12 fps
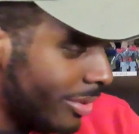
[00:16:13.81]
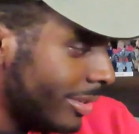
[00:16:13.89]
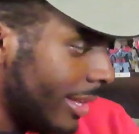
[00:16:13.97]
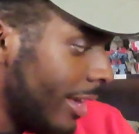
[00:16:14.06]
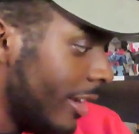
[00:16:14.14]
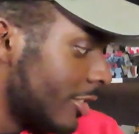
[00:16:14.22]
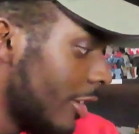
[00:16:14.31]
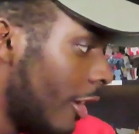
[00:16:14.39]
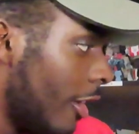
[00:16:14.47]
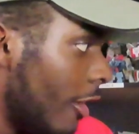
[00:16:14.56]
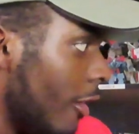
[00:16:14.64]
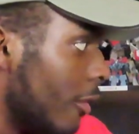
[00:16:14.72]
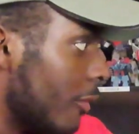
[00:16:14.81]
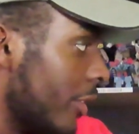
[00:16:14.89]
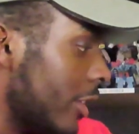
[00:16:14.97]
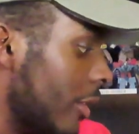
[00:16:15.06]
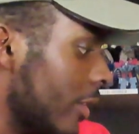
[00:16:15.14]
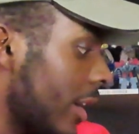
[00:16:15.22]
slash haul
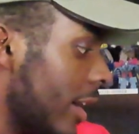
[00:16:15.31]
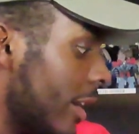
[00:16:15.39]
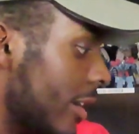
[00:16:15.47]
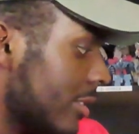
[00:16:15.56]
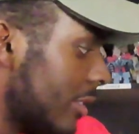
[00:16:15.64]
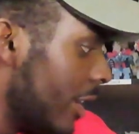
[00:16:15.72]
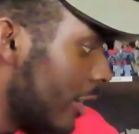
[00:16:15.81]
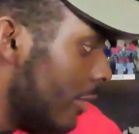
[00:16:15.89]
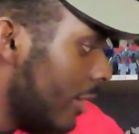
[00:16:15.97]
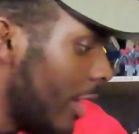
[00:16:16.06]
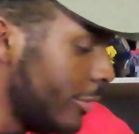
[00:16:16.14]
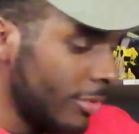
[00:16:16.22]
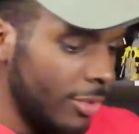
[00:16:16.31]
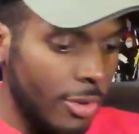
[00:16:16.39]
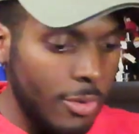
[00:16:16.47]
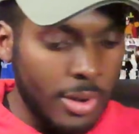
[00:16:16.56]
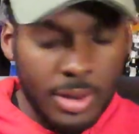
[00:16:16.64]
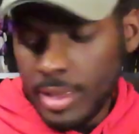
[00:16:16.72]
video, guys. Thank you guys for
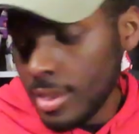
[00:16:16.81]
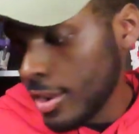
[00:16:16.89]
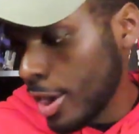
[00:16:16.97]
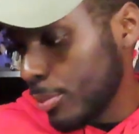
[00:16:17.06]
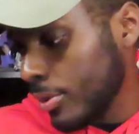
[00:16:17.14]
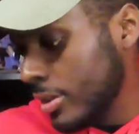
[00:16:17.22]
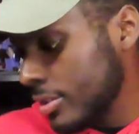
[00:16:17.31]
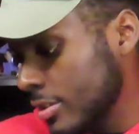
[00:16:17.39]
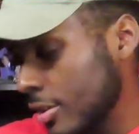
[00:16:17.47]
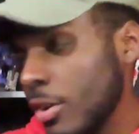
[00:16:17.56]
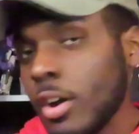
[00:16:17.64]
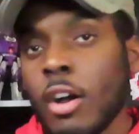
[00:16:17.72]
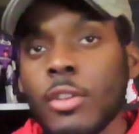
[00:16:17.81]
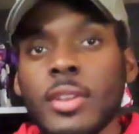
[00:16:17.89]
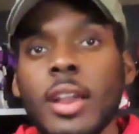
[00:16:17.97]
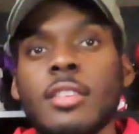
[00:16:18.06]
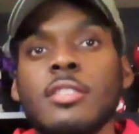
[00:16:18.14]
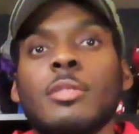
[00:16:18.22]
tuning in. I appreciate all you
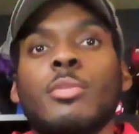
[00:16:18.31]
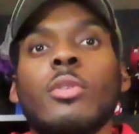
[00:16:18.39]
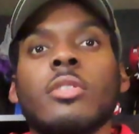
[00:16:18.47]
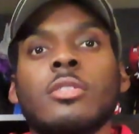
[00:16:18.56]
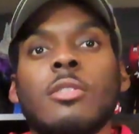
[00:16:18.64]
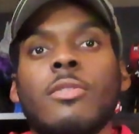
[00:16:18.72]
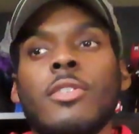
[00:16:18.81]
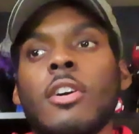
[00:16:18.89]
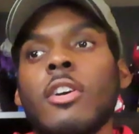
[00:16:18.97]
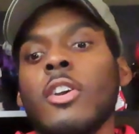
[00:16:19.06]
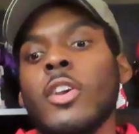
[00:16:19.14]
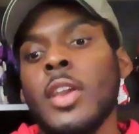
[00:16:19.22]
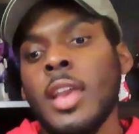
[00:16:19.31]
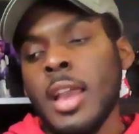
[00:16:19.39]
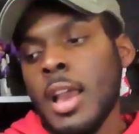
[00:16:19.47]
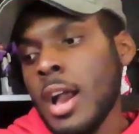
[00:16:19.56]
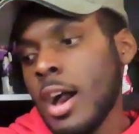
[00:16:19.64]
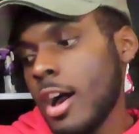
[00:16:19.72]
guys' support so far.
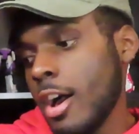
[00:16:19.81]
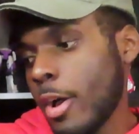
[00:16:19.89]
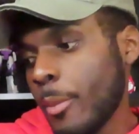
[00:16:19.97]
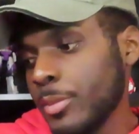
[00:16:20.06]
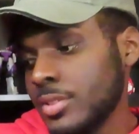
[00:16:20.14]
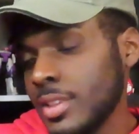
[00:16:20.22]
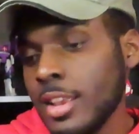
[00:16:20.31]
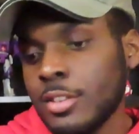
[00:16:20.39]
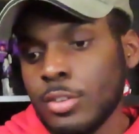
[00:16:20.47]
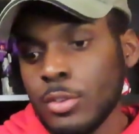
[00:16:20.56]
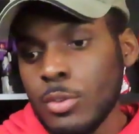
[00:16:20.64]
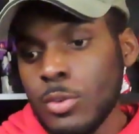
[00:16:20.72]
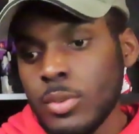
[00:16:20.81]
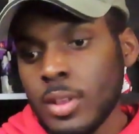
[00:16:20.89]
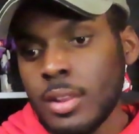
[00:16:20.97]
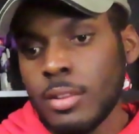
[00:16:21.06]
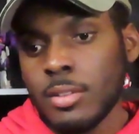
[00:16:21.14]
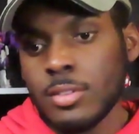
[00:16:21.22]
Um, stay tuned
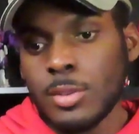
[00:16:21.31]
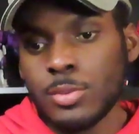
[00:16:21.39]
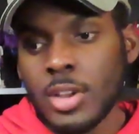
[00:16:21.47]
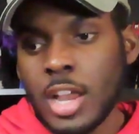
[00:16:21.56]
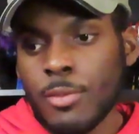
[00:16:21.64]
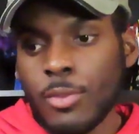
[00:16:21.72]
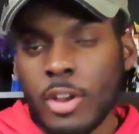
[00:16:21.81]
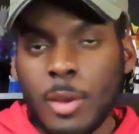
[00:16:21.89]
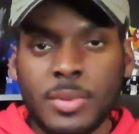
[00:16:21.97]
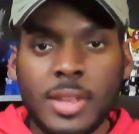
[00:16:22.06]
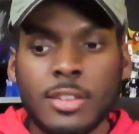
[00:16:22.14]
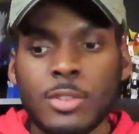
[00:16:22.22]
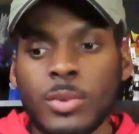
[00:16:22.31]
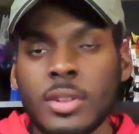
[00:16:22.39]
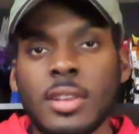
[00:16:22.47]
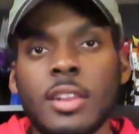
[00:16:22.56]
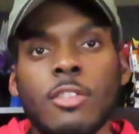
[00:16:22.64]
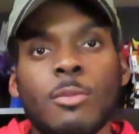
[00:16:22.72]
and subscribe for updates and
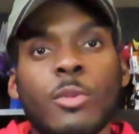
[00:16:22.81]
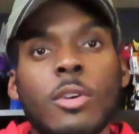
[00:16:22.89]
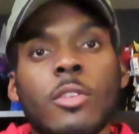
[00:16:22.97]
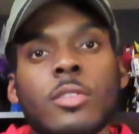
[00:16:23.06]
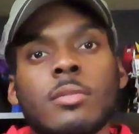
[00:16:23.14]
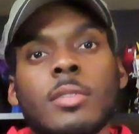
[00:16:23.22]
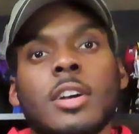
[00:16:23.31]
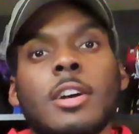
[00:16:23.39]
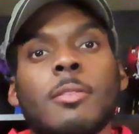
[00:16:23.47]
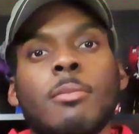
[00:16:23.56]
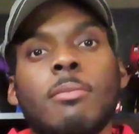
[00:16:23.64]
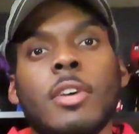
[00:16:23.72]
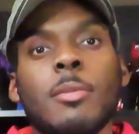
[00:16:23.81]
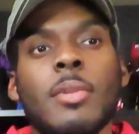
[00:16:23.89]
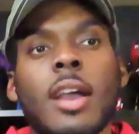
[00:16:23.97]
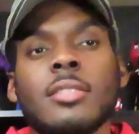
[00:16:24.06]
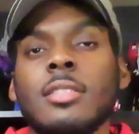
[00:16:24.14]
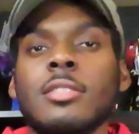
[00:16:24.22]
whatnot of more uh,
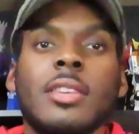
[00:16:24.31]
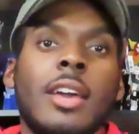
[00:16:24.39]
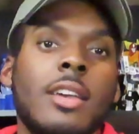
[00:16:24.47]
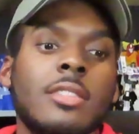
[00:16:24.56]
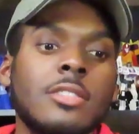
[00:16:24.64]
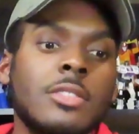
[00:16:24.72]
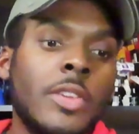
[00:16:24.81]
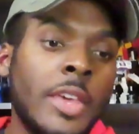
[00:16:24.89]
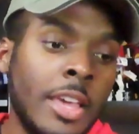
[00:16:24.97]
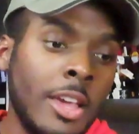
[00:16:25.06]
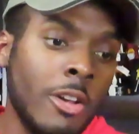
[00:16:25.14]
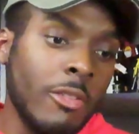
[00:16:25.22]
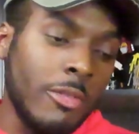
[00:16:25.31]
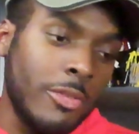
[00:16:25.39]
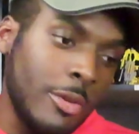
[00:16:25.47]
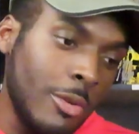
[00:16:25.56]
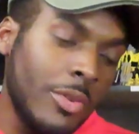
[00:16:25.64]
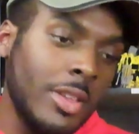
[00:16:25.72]
unboxing slash
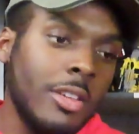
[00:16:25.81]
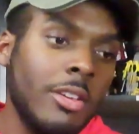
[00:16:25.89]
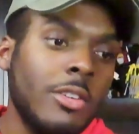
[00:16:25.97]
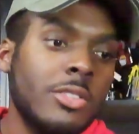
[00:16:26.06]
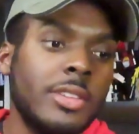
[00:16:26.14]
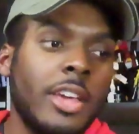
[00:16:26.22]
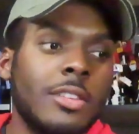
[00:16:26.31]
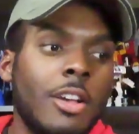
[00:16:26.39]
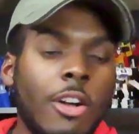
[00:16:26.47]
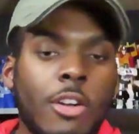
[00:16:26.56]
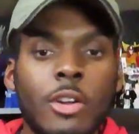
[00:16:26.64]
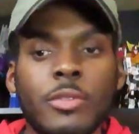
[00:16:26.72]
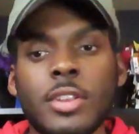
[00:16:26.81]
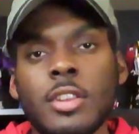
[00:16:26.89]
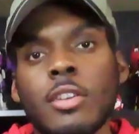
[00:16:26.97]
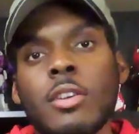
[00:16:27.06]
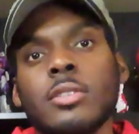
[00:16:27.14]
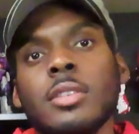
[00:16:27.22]
review videos, slash haul
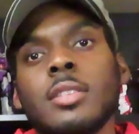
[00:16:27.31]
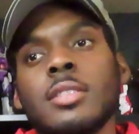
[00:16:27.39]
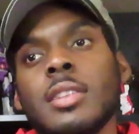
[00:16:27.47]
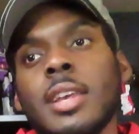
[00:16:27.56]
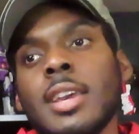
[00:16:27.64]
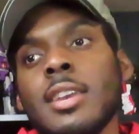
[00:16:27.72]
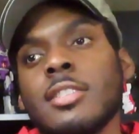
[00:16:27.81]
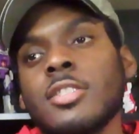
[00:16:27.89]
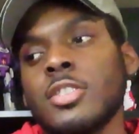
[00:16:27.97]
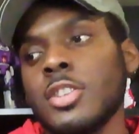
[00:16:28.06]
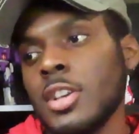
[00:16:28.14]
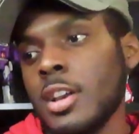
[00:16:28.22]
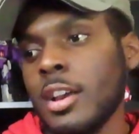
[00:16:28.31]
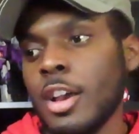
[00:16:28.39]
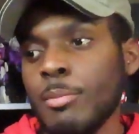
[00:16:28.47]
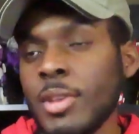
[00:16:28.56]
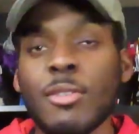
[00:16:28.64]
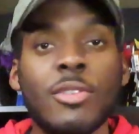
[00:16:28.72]
videos, and slash
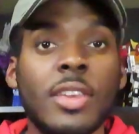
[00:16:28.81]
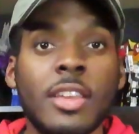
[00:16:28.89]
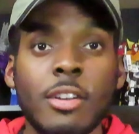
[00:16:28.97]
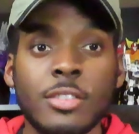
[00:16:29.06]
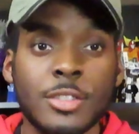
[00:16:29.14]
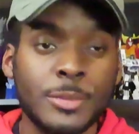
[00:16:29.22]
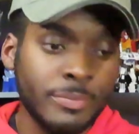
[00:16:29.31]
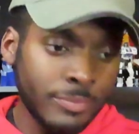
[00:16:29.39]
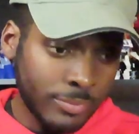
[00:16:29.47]
um, everything else.